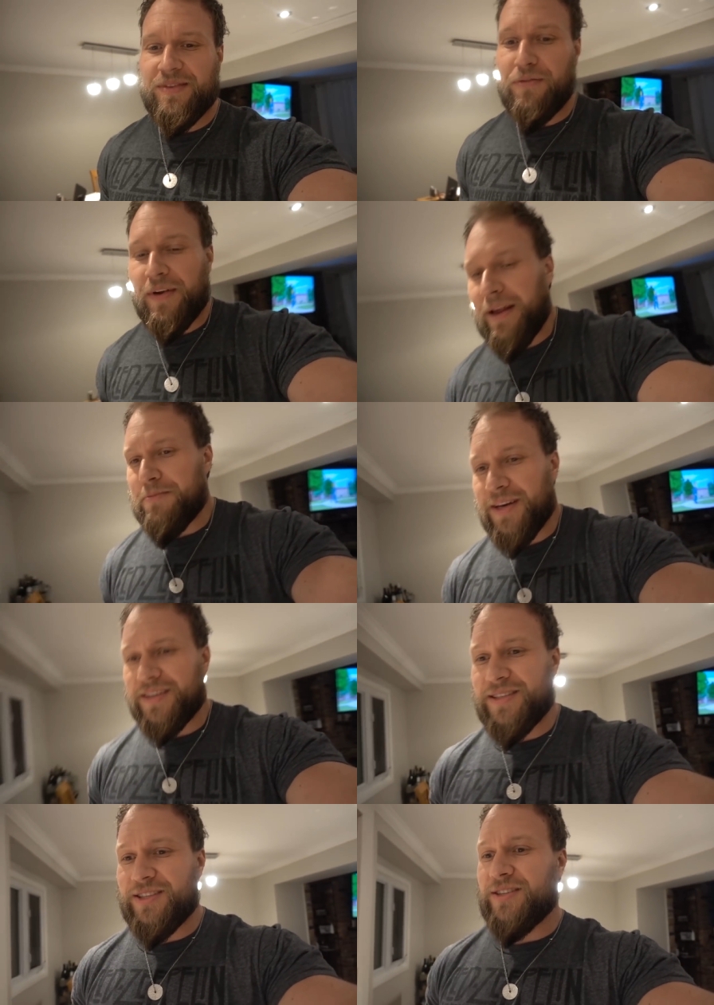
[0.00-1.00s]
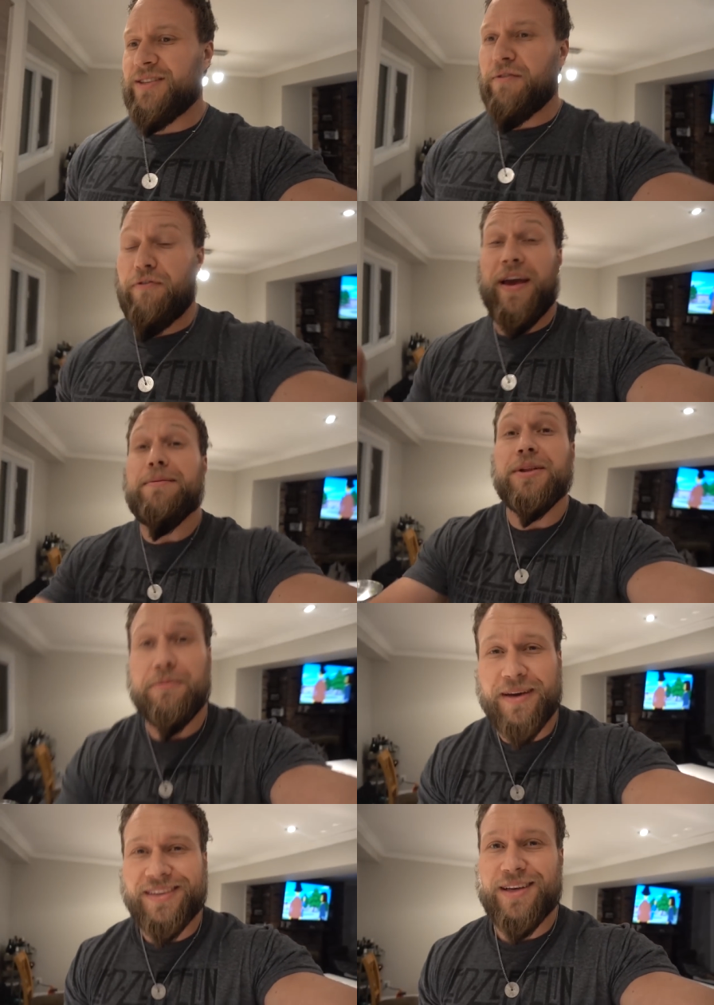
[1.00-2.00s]
the fan base, just the
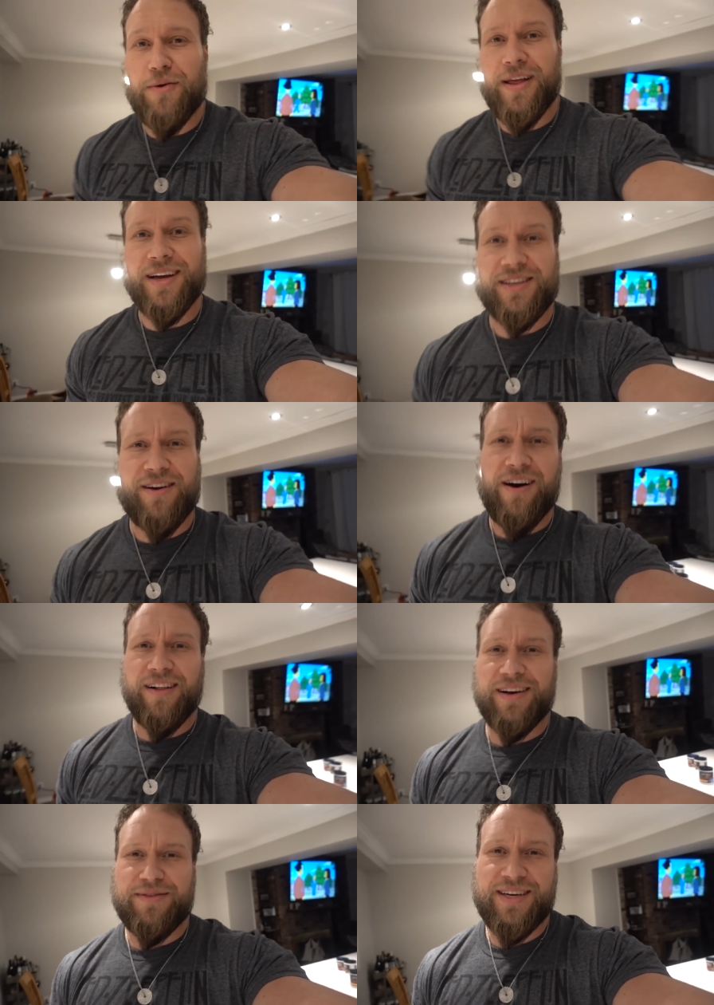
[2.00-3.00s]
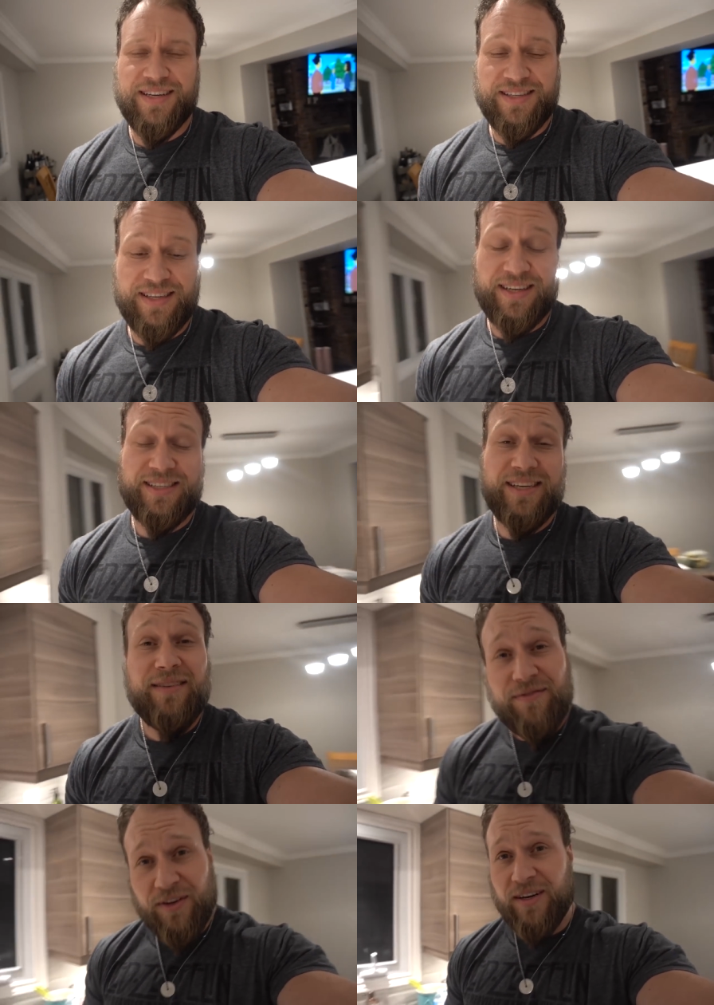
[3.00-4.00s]
family base that we like to call it because it is
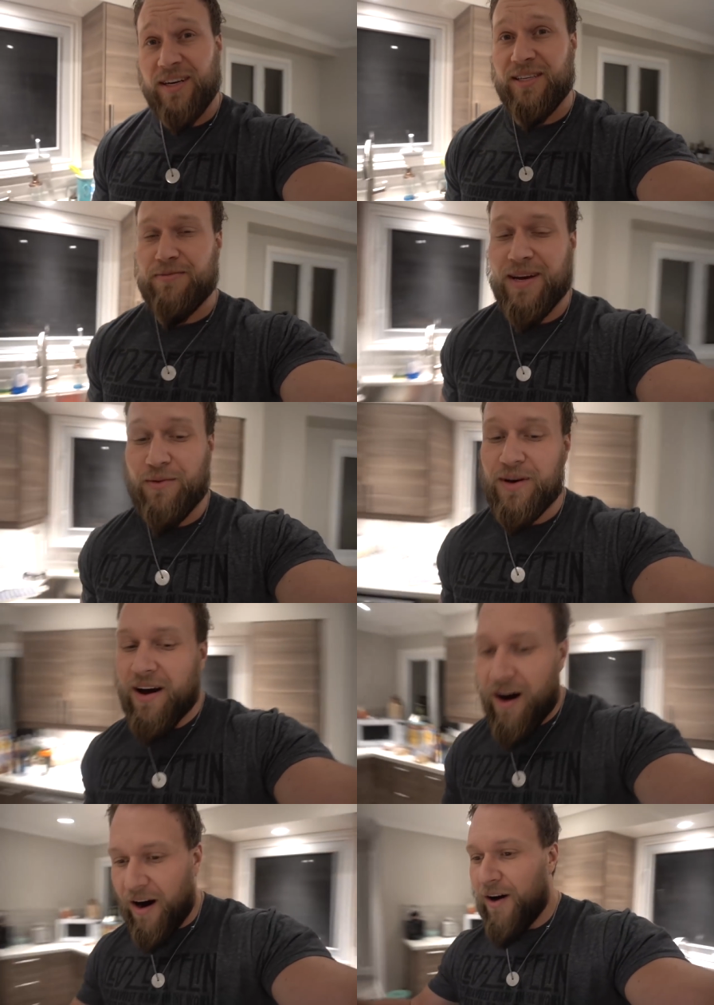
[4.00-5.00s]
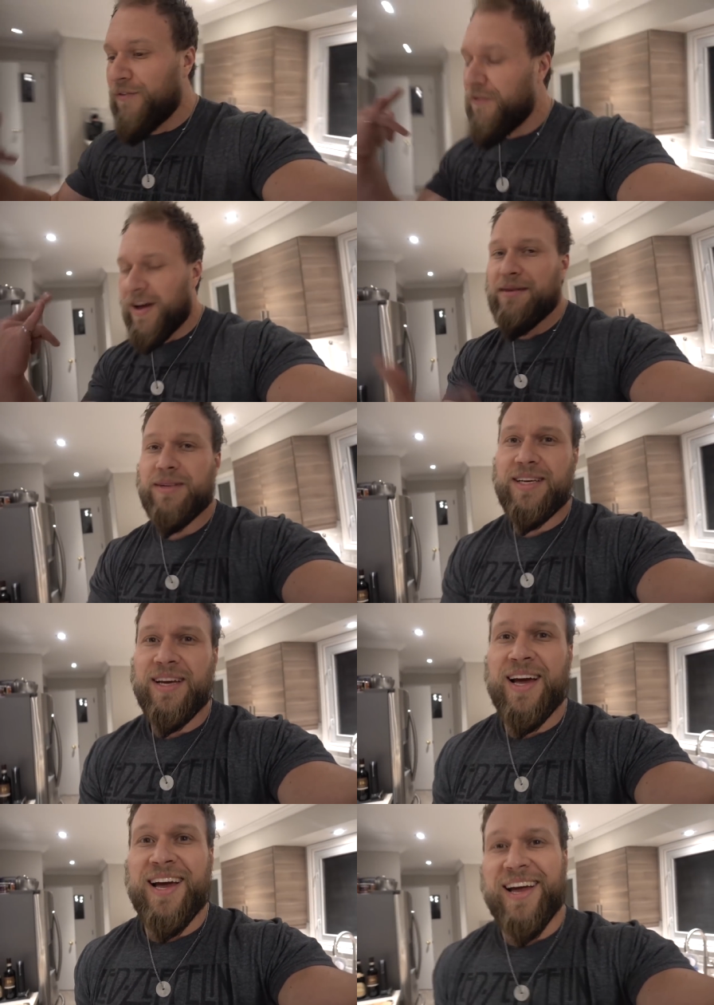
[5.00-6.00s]
Team Furious, man. We are a
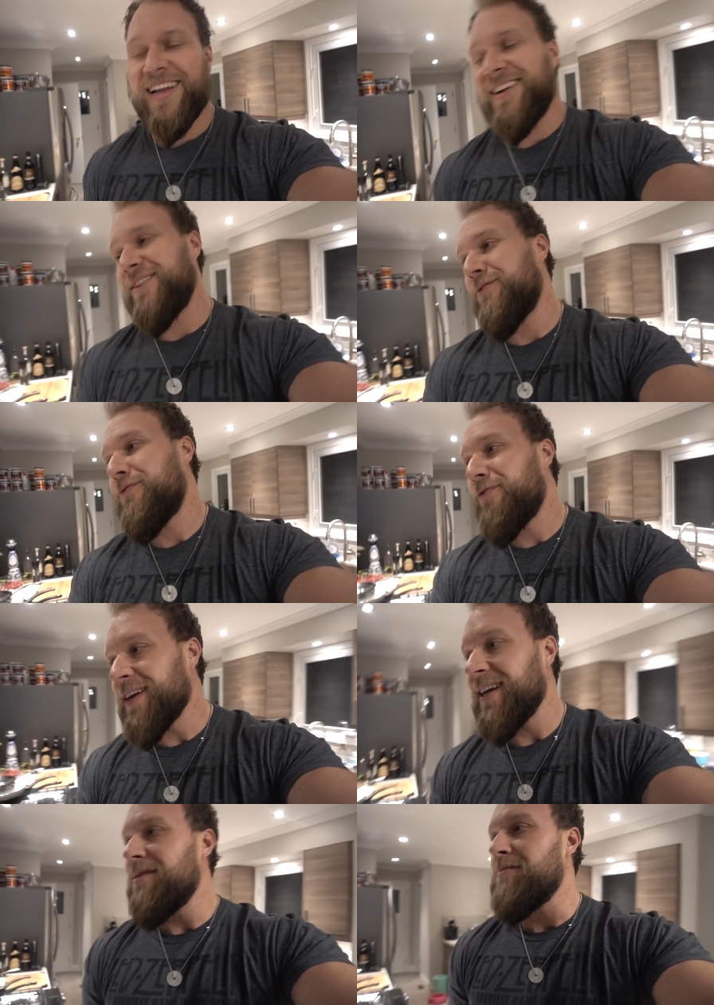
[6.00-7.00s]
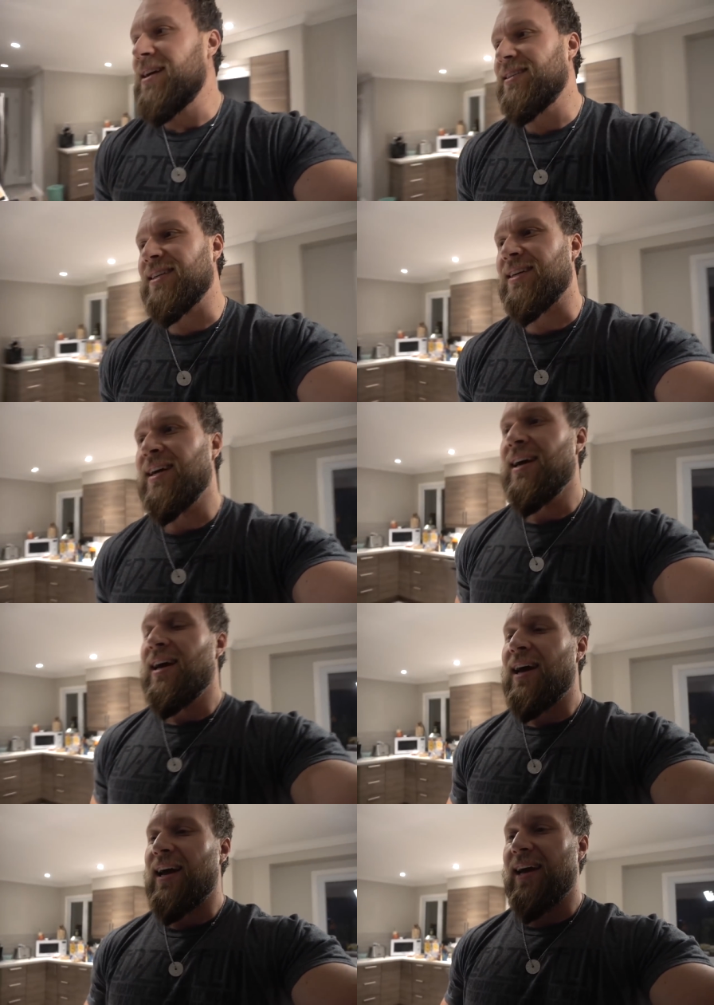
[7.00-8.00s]
family and it is freaking amazing.
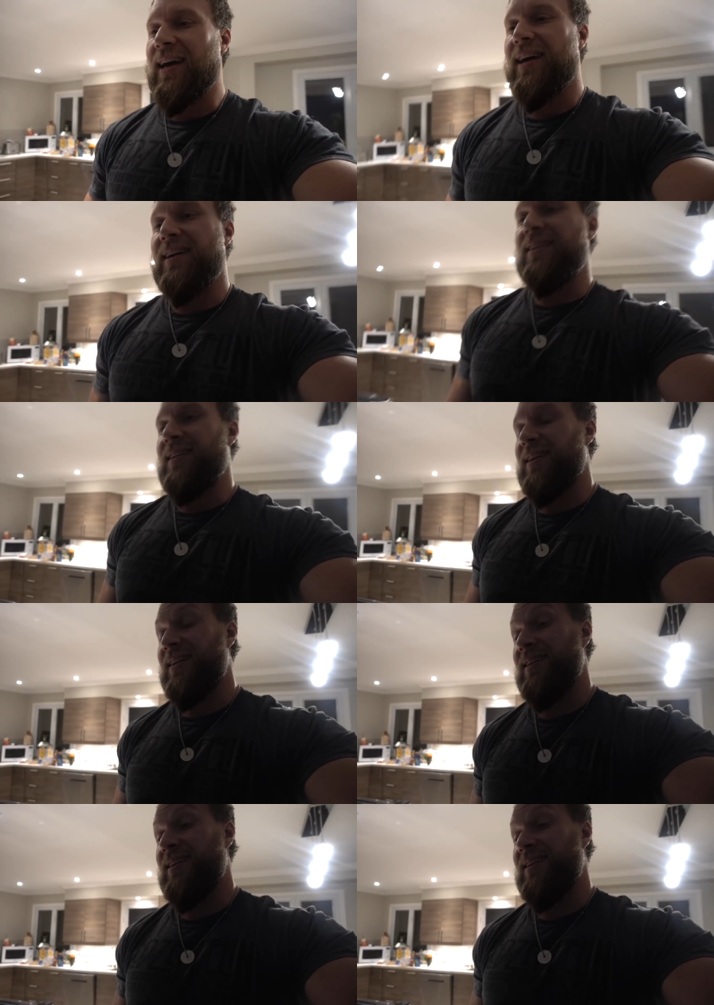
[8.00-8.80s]
And